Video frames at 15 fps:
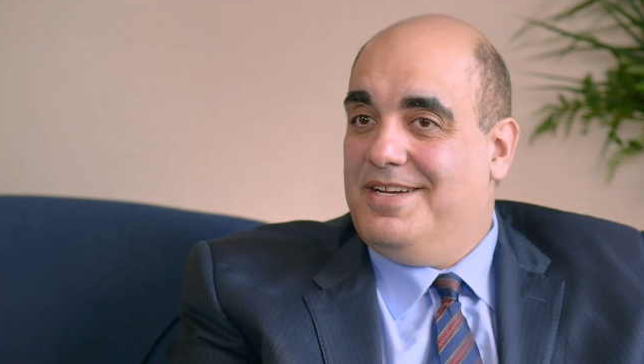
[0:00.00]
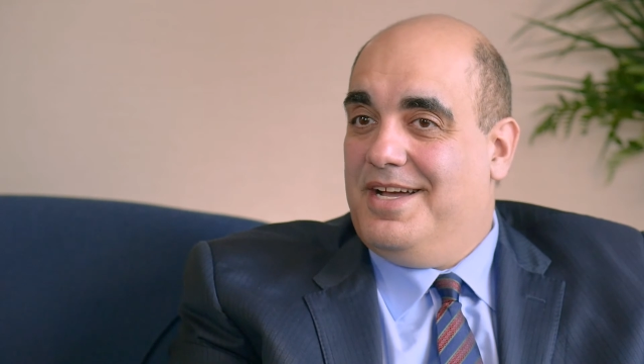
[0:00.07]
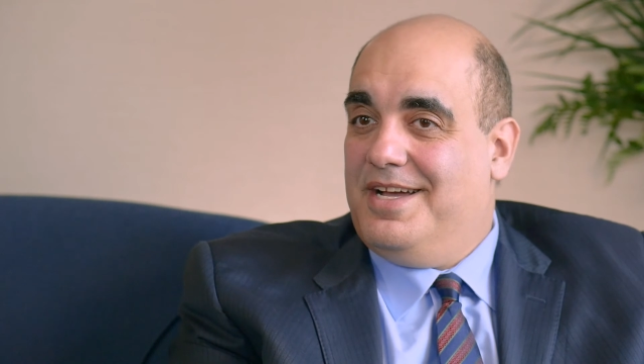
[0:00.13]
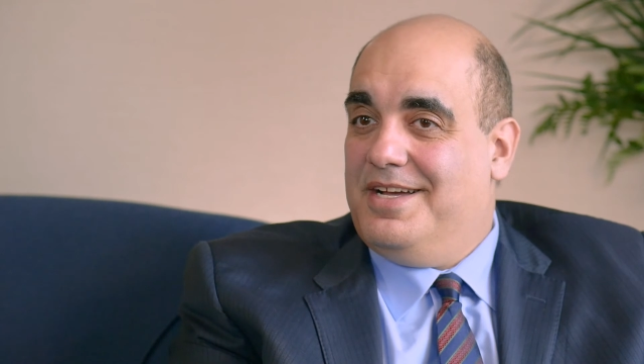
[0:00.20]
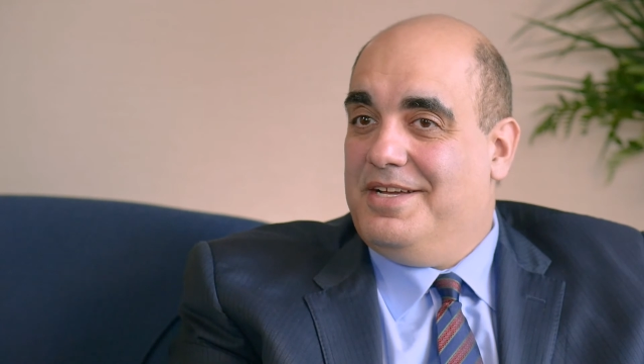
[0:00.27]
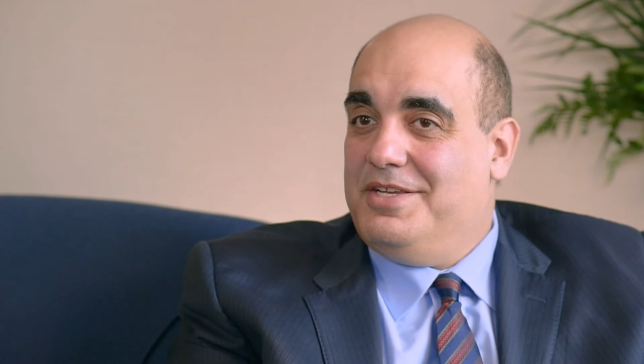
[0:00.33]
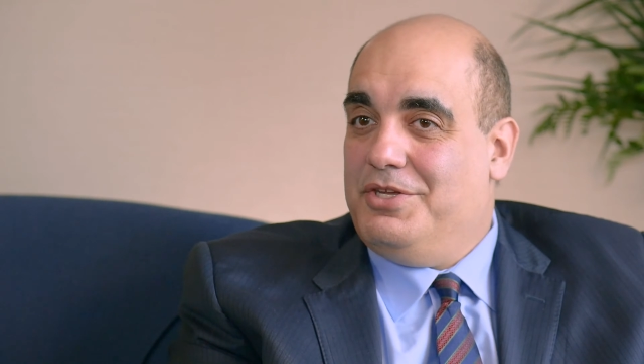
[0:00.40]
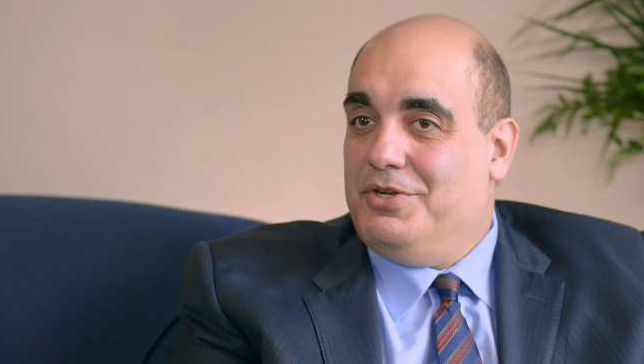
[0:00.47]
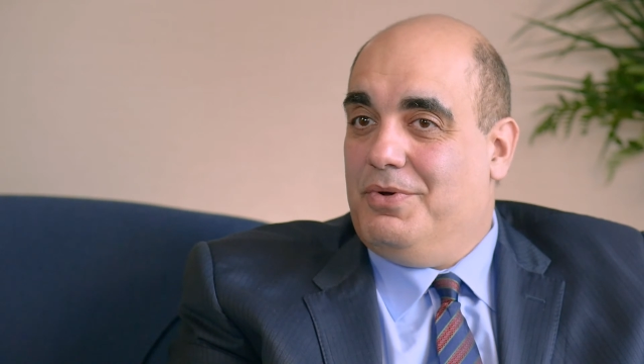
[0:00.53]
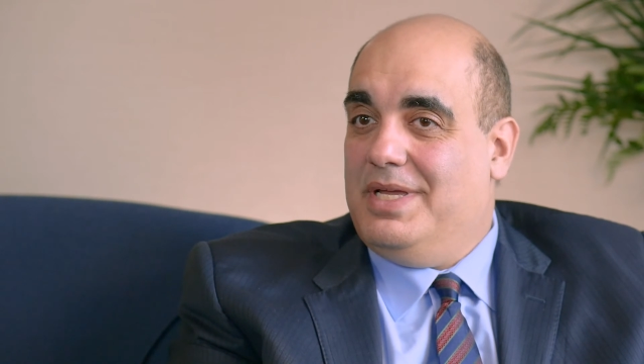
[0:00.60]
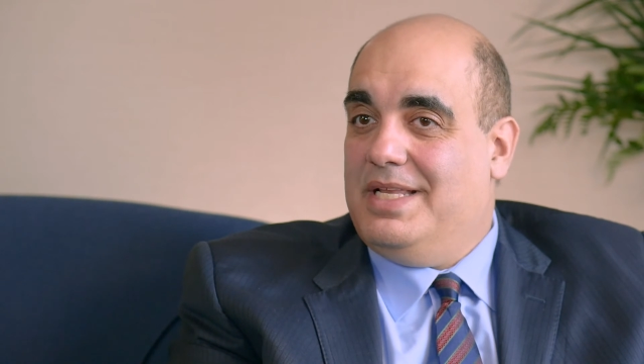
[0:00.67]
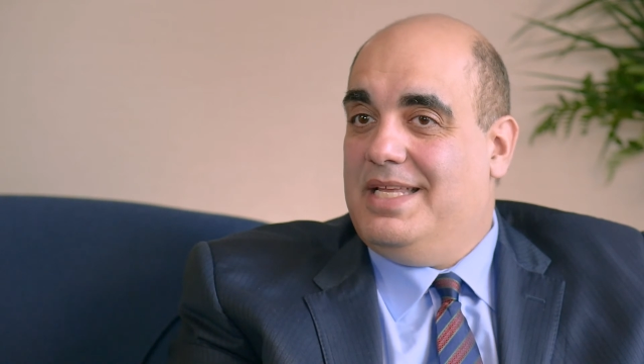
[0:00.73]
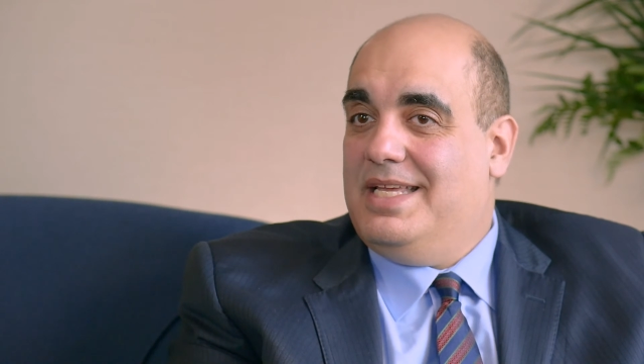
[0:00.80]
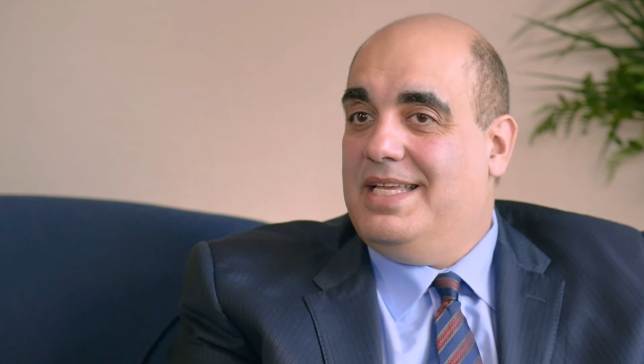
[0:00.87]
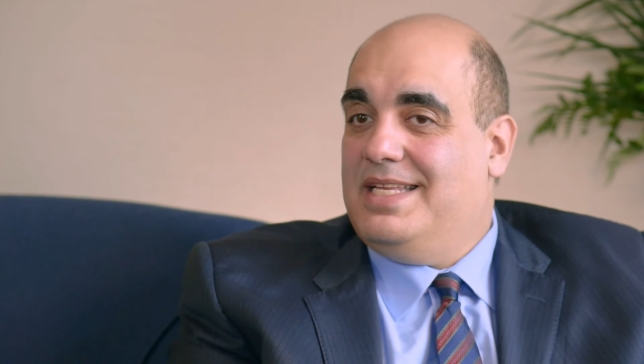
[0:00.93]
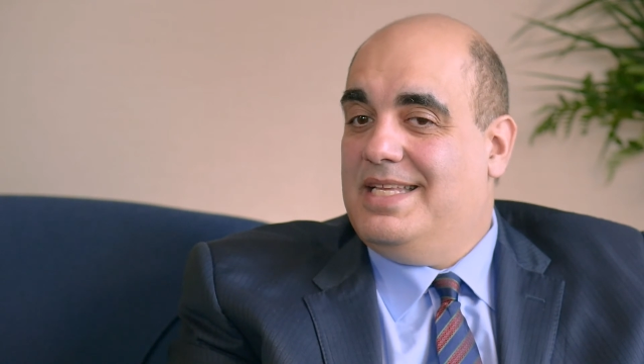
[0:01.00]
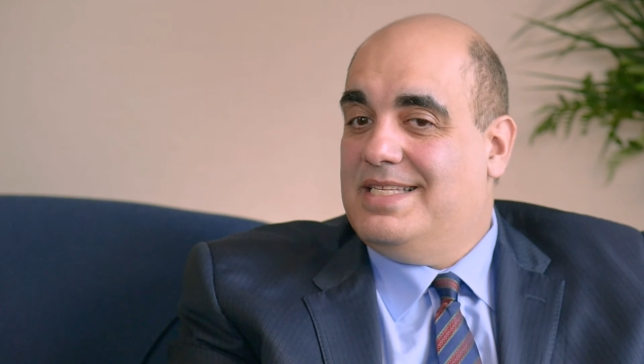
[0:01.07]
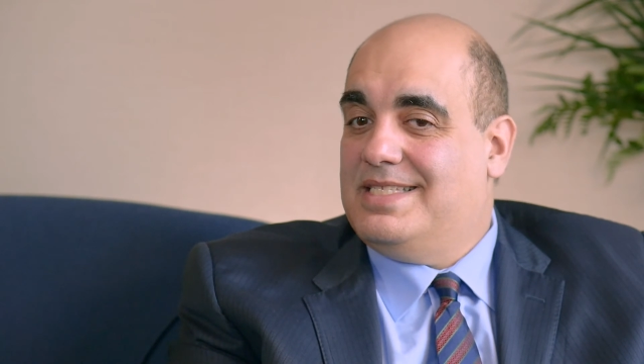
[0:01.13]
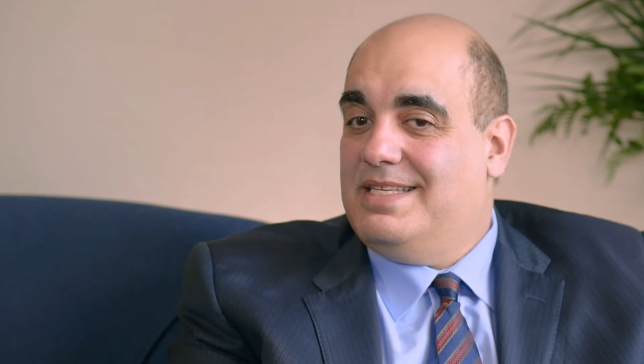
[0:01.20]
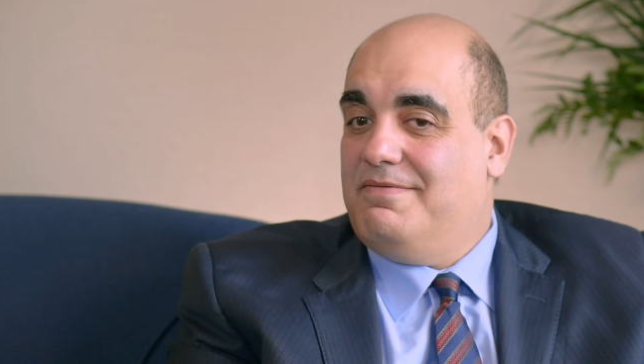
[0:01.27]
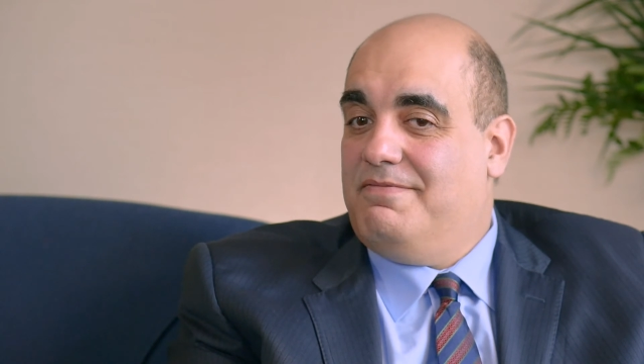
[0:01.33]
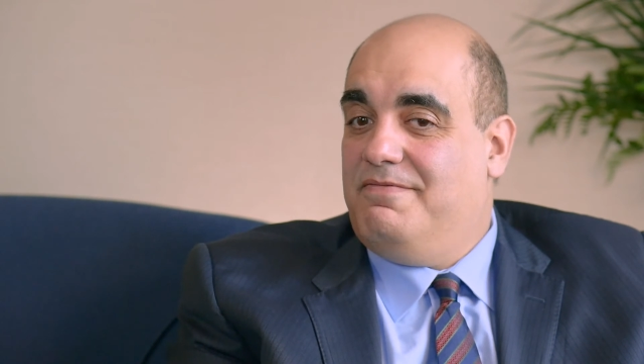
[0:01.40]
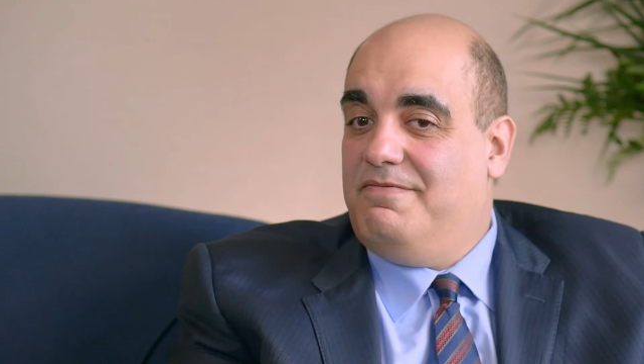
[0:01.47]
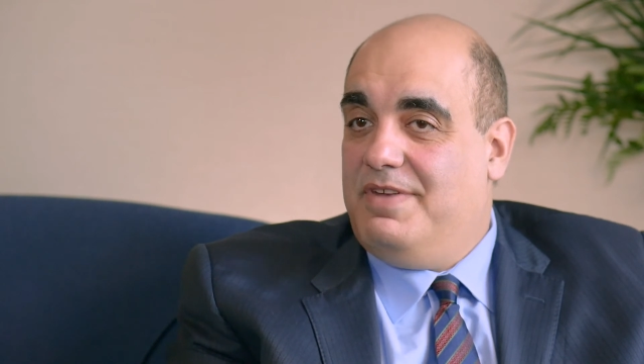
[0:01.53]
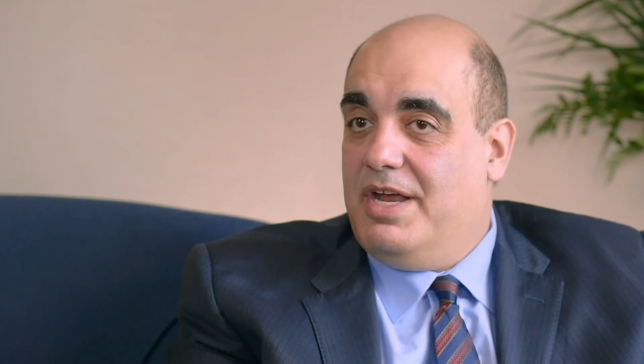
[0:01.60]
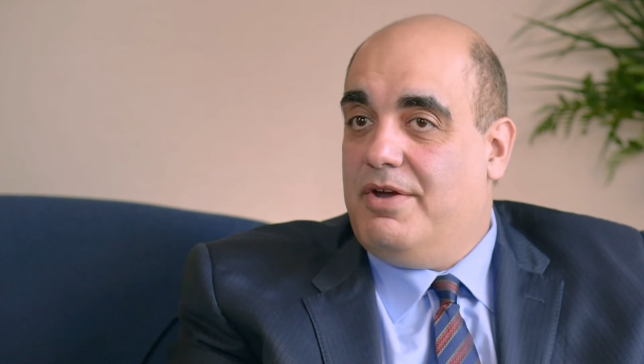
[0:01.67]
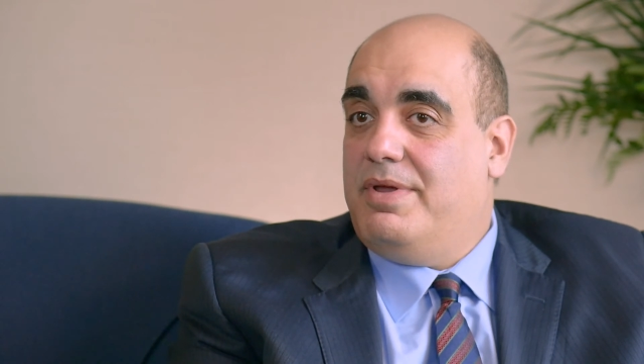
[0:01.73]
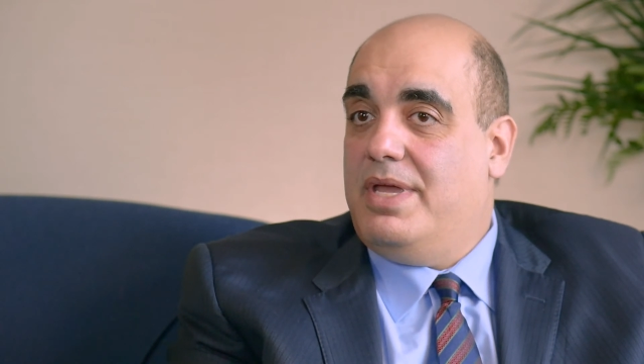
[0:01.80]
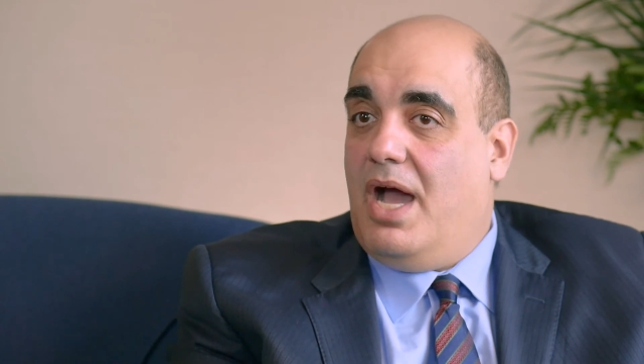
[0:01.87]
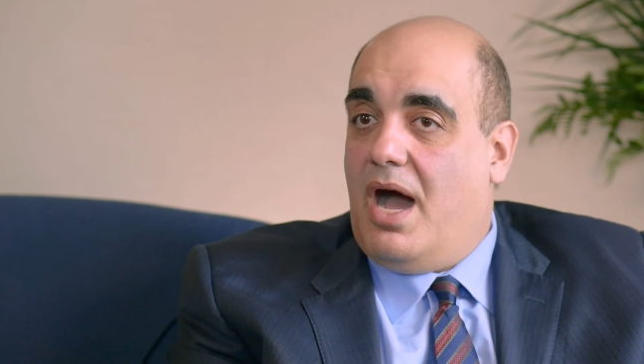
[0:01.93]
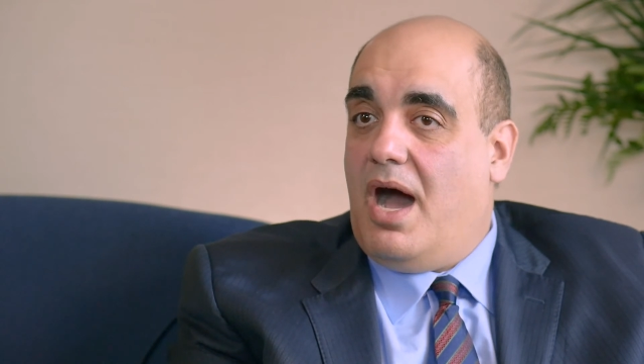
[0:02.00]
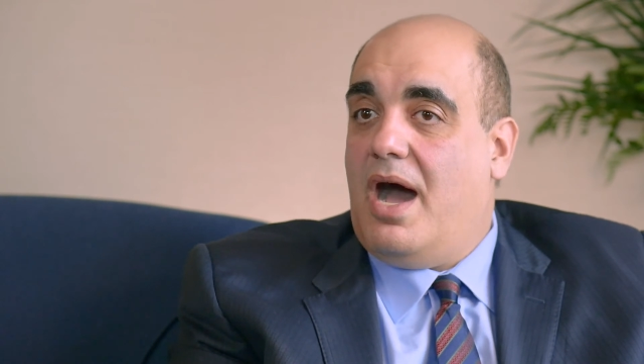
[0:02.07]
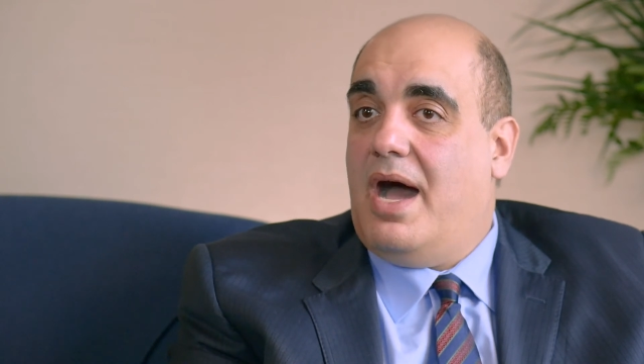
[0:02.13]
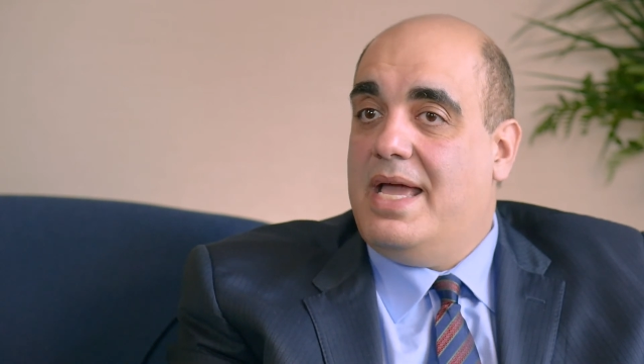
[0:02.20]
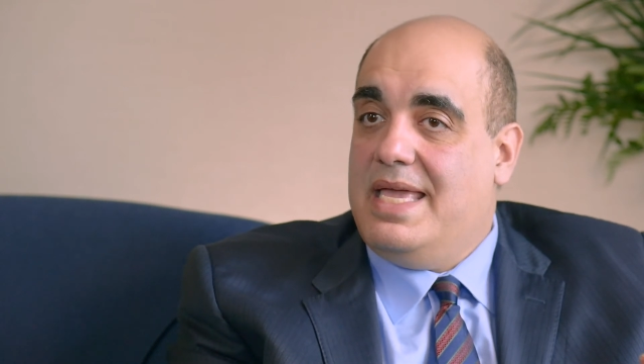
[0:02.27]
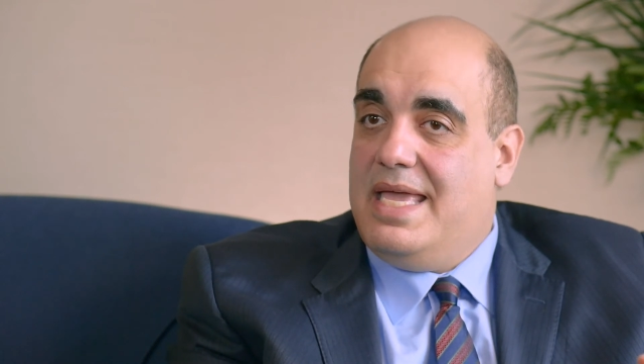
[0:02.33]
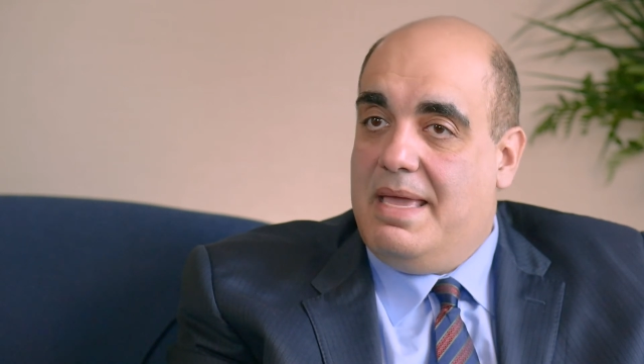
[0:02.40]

it is a very high